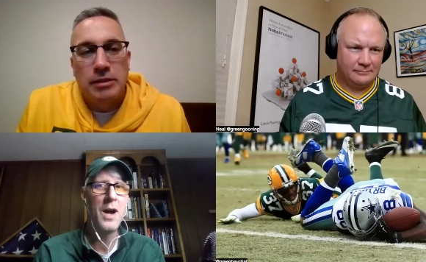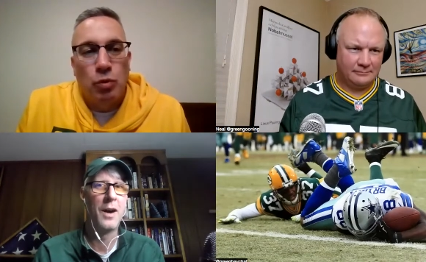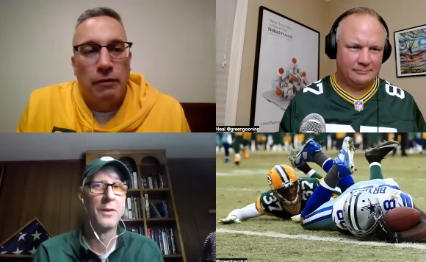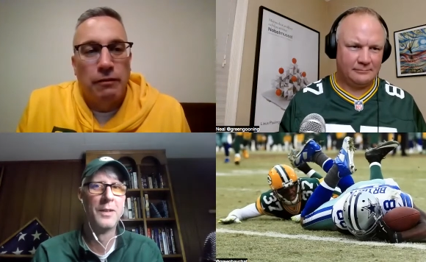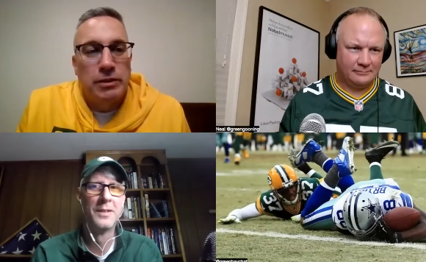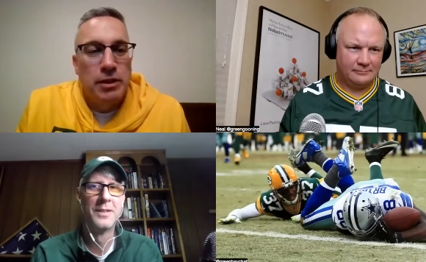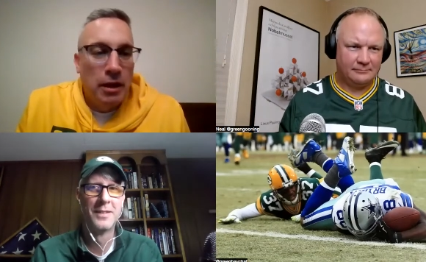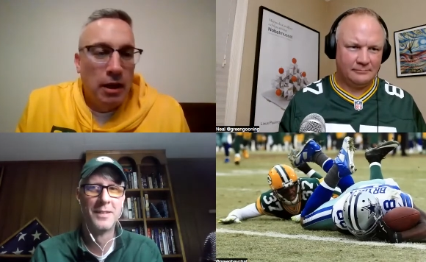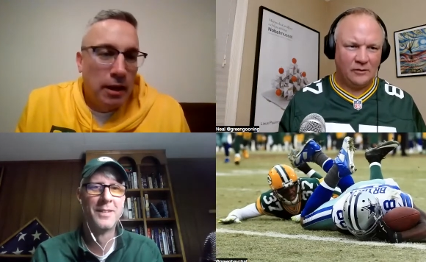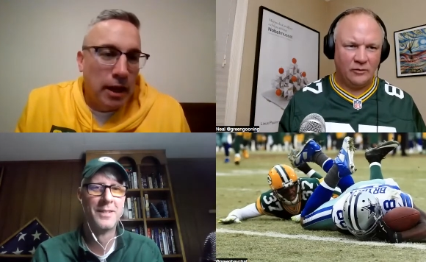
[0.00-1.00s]
Speaker 1: Oh wow.
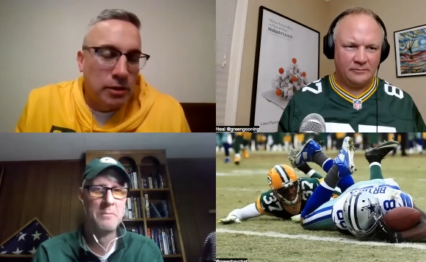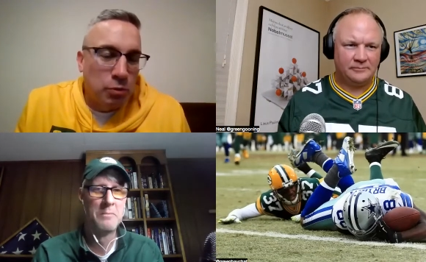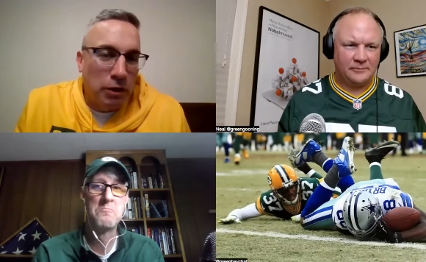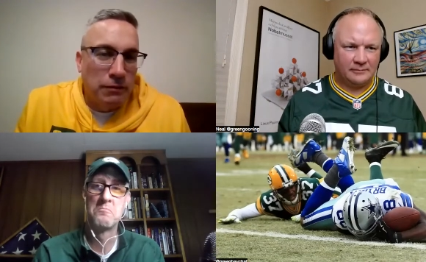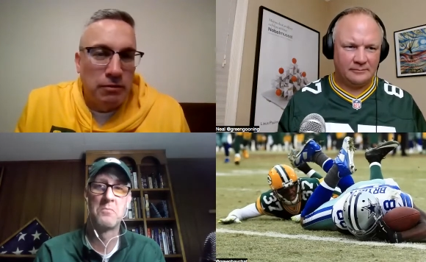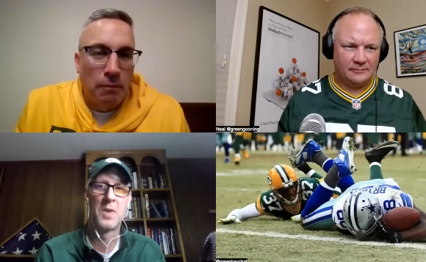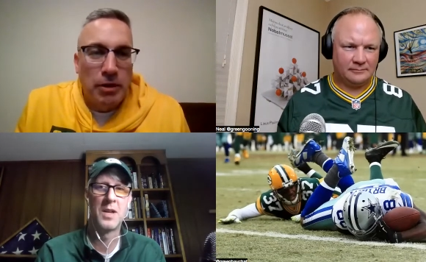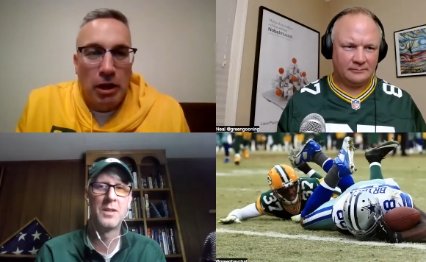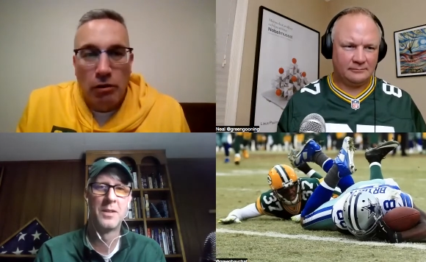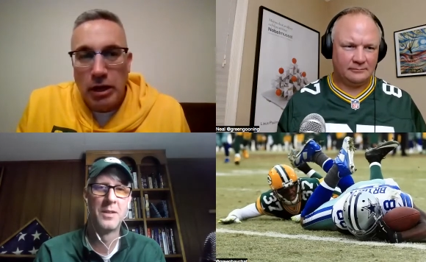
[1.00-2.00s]
Yeah, his wife is
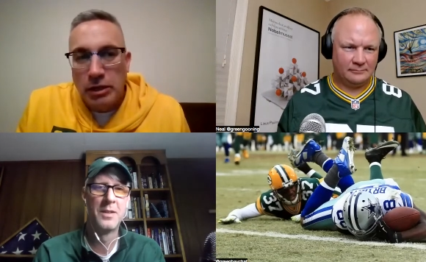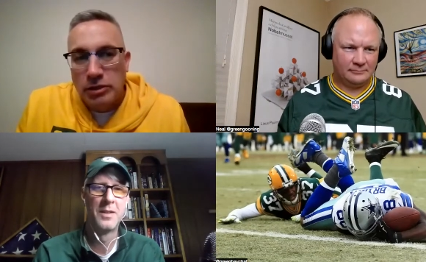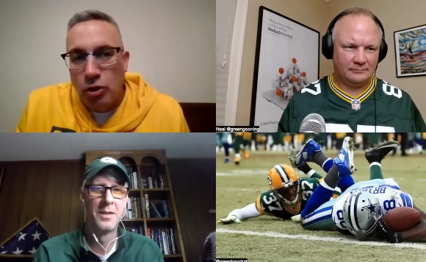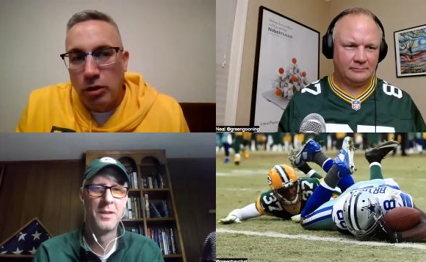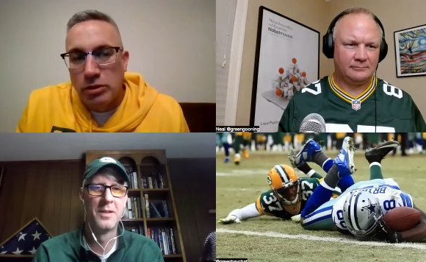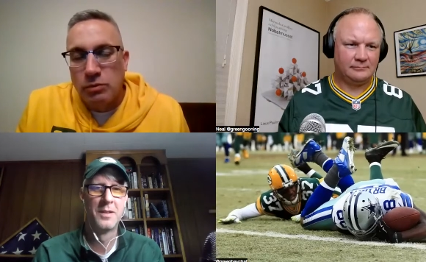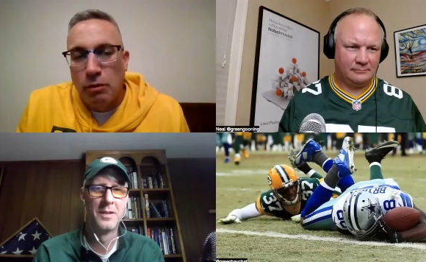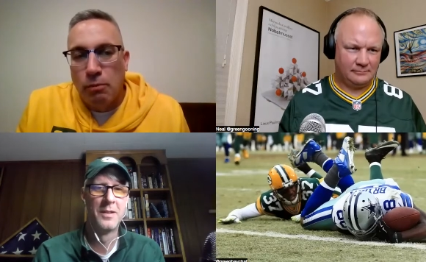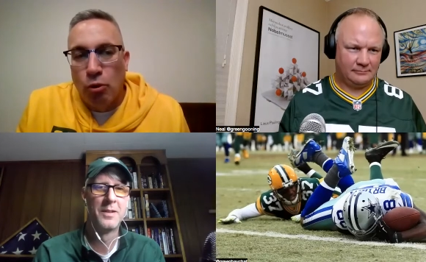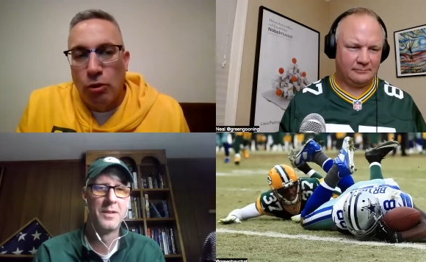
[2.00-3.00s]
from the area. His
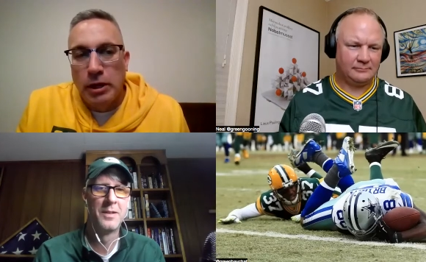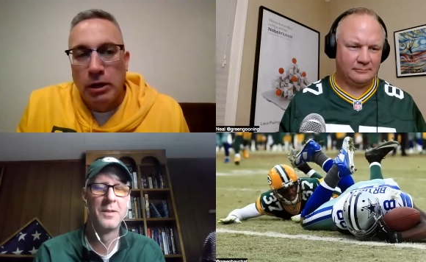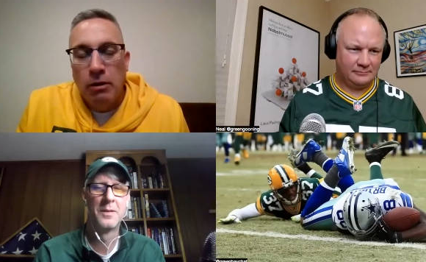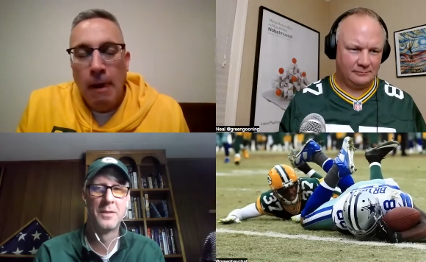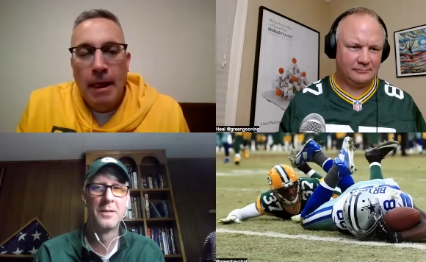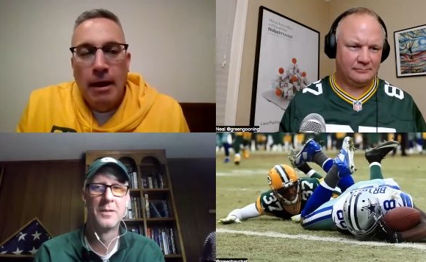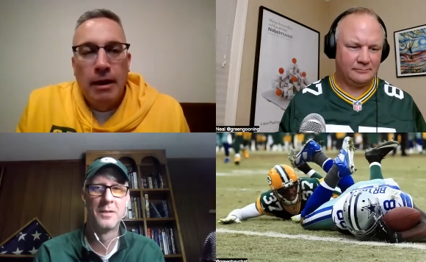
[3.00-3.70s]
daughters were born here.